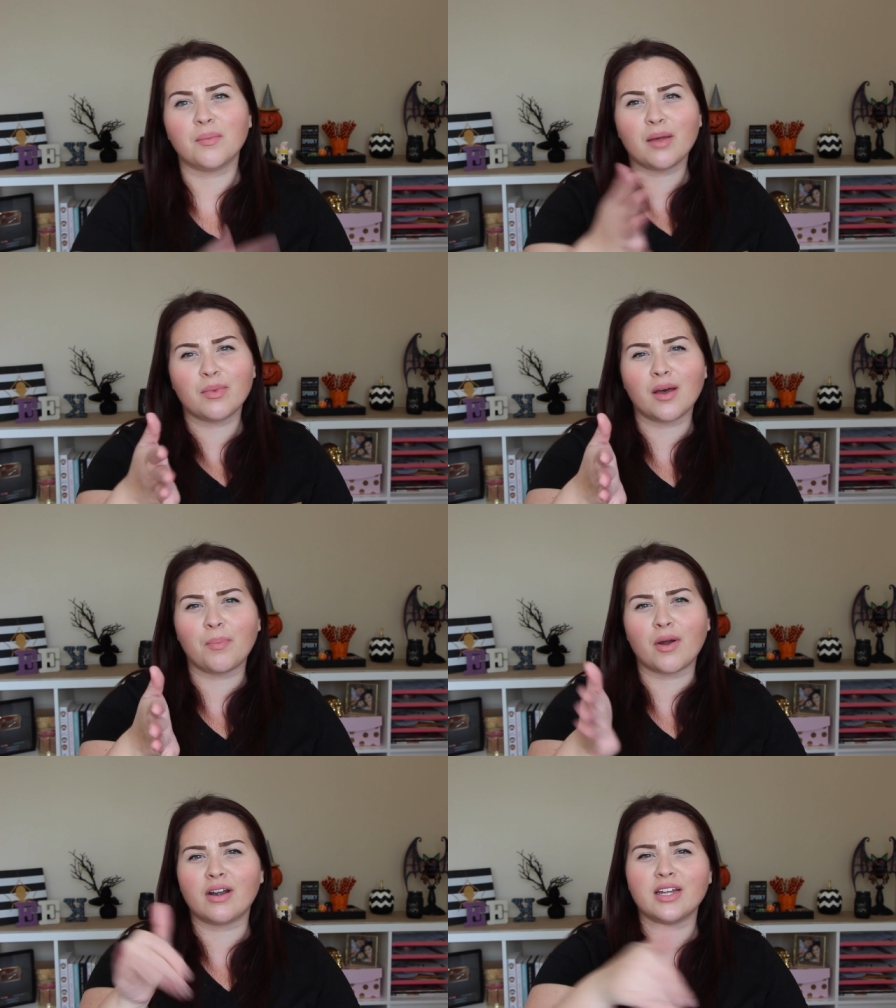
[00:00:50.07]
It might be
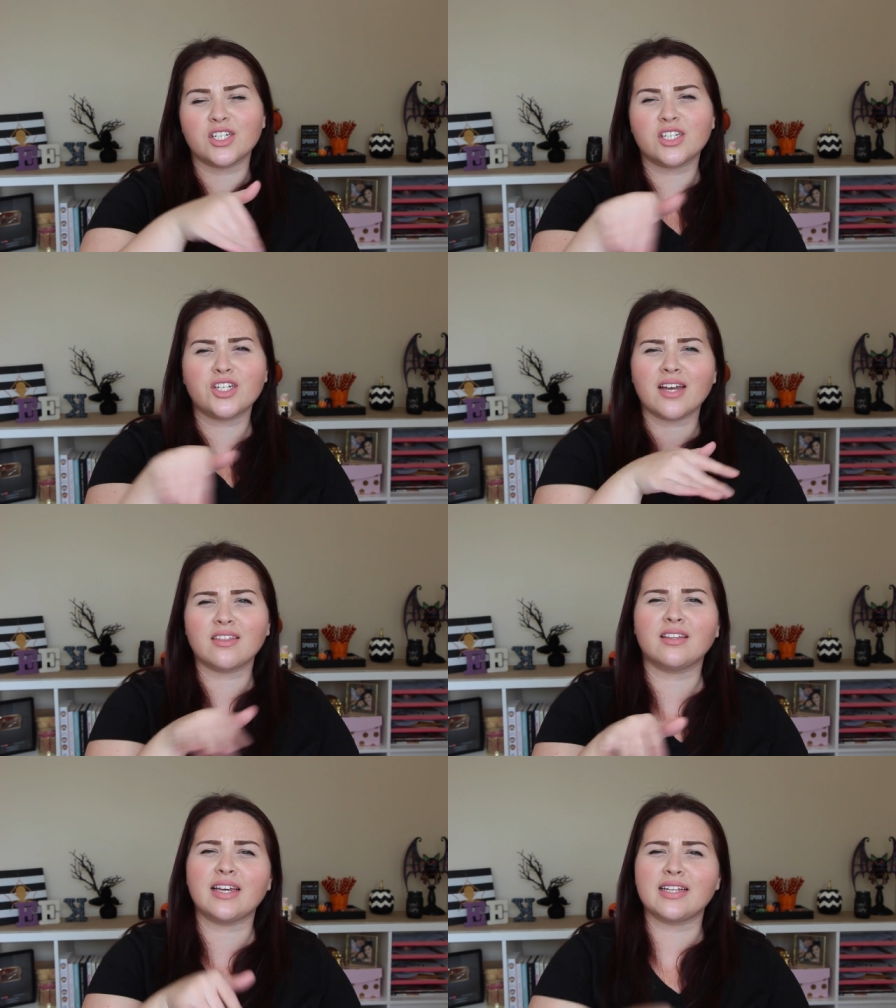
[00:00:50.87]
up already. Just
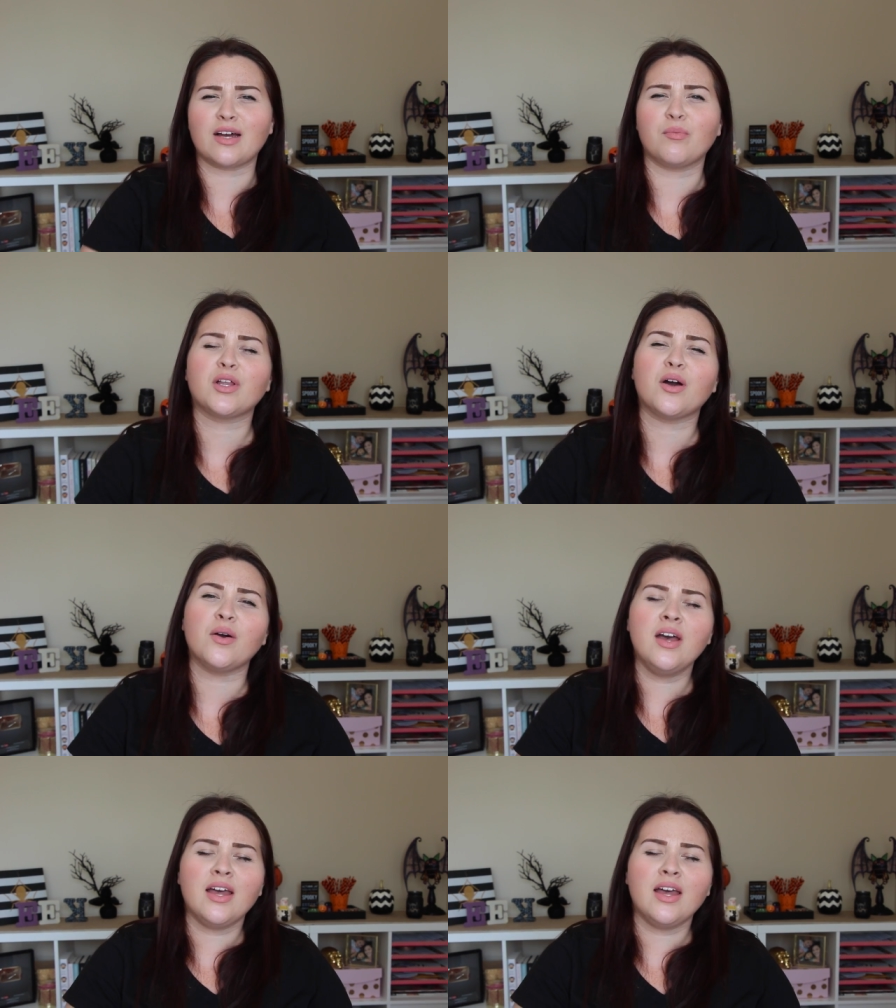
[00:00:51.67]
check the link down below.